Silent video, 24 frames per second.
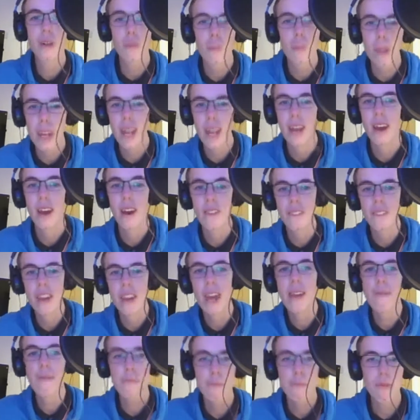minute of
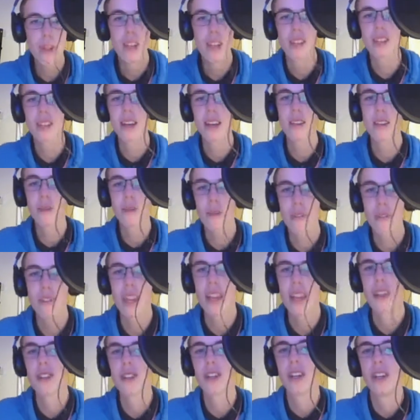every single
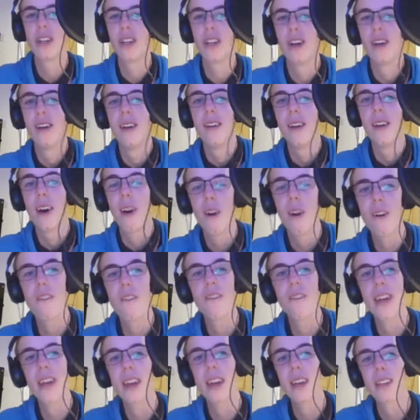session
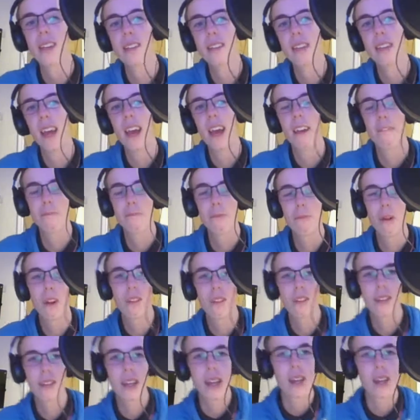of this
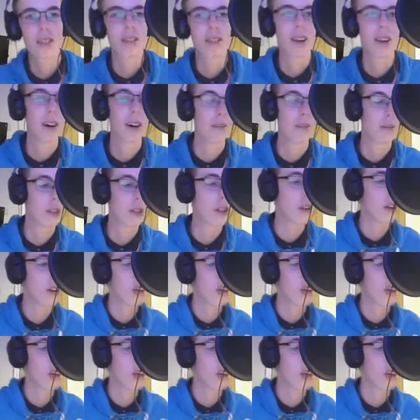F1 season. I'm sure